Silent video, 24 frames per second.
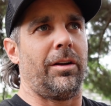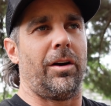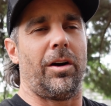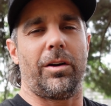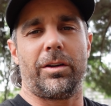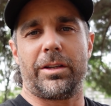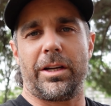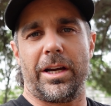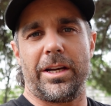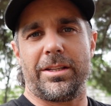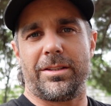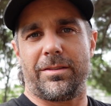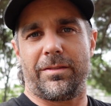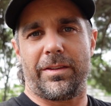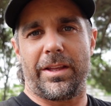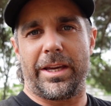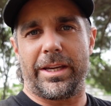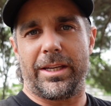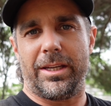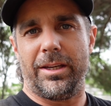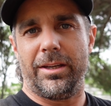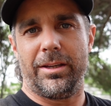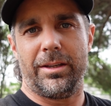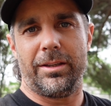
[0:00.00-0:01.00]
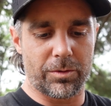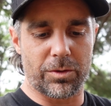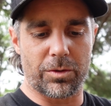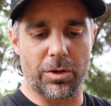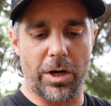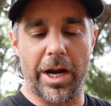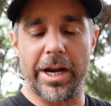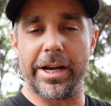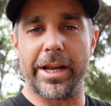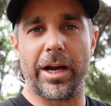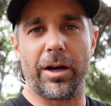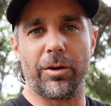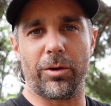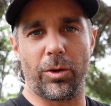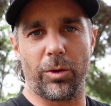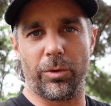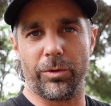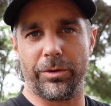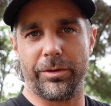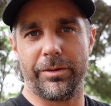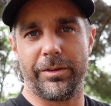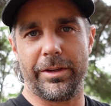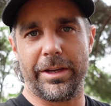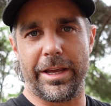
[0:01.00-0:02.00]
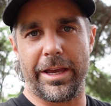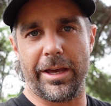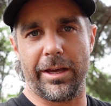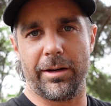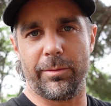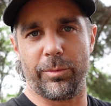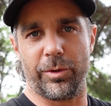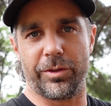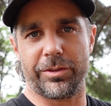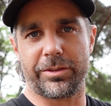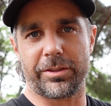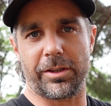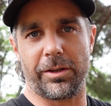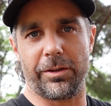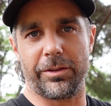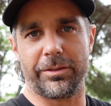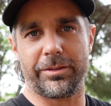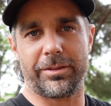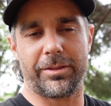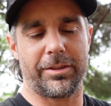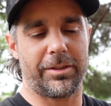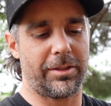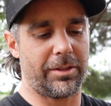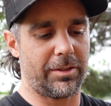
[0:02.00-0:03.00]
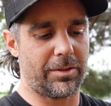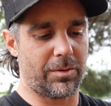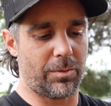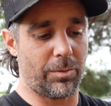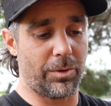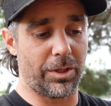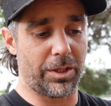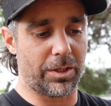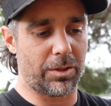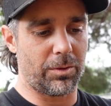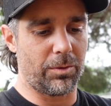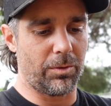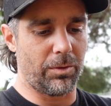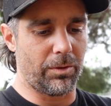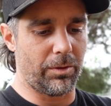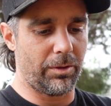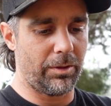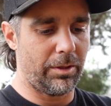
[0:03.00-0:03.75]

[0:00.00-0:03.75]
all kinds of like dried out old animal skulls. It's really cool.